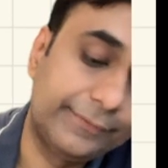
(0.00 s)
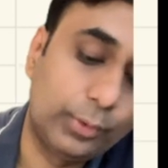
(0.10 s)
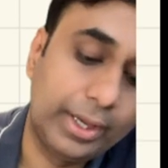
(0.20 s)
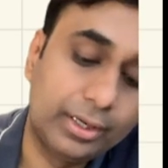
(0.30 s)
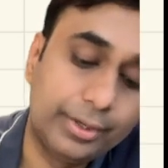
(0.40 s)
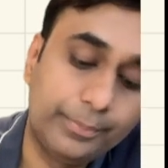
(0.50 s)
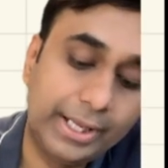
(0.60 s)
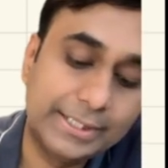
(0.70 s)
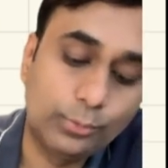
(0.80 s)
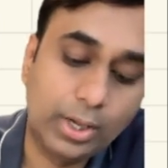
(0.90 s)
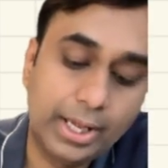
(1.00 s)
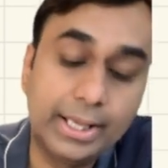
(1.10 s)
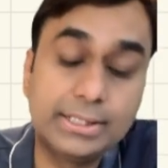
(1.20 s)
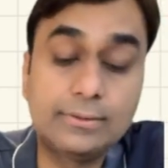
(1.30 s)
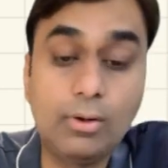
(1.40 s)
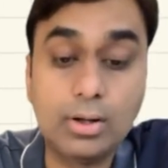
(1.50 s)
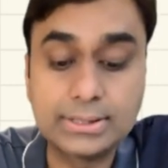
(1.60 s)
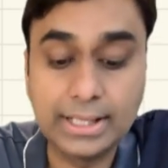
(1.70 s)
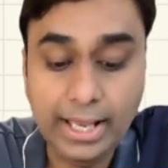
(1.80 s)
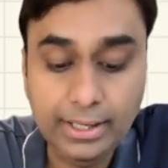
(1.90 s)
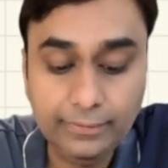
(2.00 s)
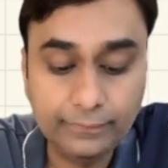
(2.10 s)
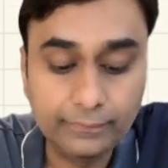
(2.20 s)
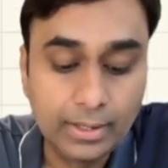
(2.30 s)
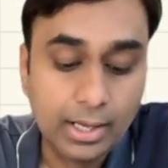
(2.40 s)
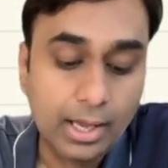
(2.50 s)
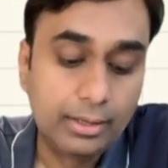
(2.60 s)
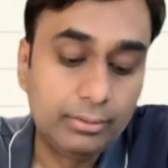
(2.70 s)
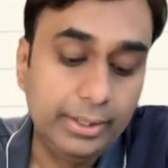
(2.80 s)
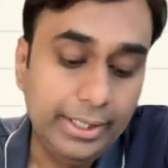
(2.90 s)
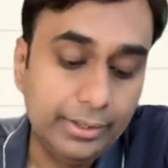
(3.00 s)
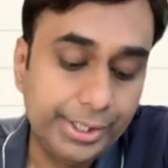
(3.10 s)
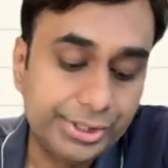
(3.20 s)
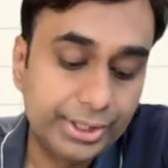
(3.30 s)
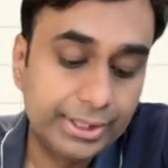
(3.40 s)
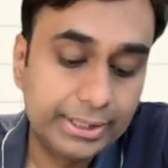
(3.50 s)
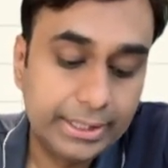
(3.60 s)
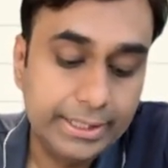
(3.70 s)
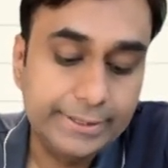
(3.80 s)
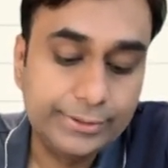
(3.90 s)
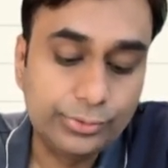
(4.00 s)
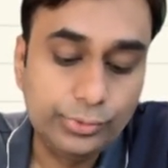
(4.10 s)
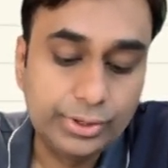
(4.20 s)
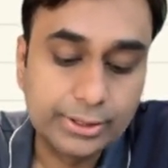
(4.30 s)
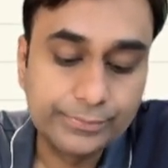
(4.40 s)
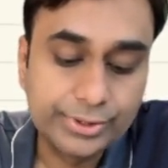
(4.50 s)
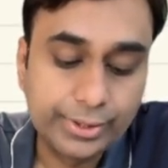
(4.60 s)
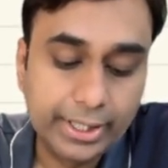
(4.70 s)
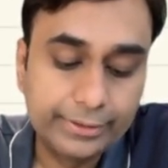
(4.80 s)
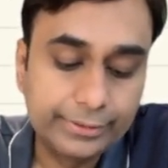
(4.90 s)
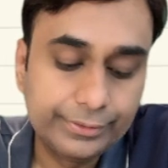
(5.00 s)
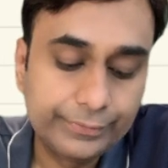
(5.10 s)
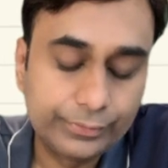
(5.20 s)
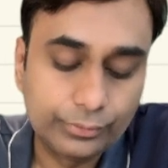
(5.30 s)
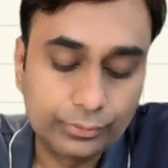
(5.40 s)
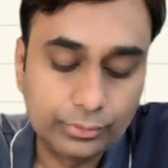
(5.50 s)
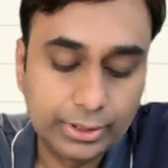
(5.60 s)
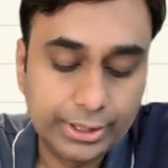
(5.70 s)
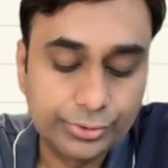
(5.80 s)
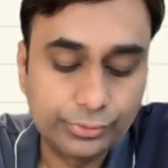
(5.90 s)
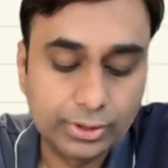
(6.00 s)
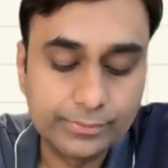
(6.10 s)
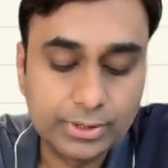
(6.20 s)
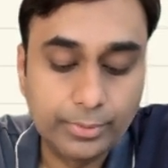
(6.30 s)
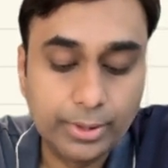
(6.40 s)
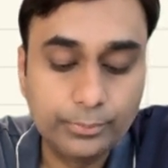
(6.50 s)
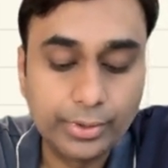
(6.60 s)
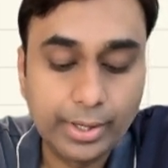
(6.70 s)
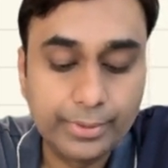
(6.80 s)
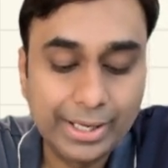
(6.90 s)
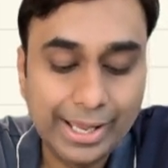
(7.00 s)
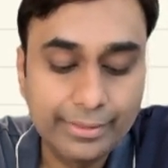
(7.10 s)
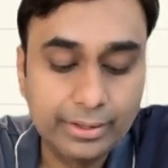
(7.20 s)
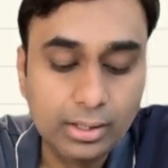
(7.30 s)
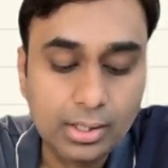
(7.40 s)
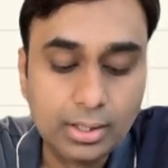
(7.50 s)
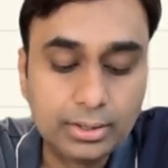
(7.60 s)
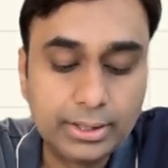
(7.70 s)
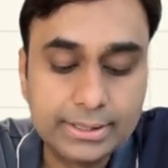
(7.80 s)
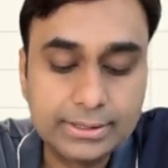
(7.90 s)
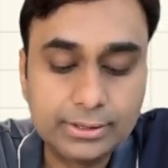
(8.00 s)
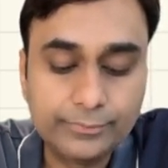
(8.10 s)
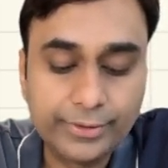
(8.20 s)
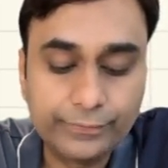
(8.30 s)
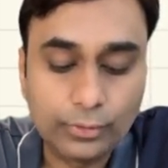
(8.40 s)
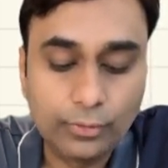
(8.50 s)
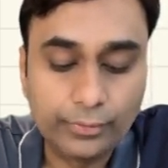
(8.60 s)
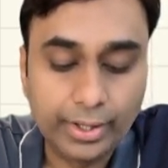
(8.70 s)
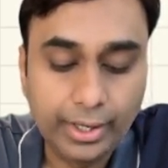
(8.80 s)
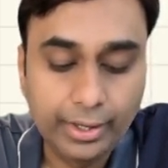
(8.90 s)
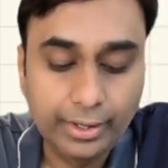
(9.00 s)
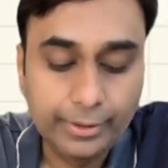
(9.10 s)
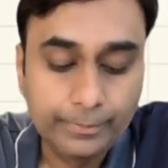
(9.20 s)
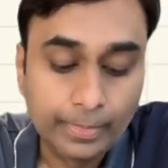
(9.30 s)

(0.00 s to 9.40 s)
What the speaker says: So I can replace y as cos x, rearranging these two terms together. So these two terms are being put up together. This term is over here,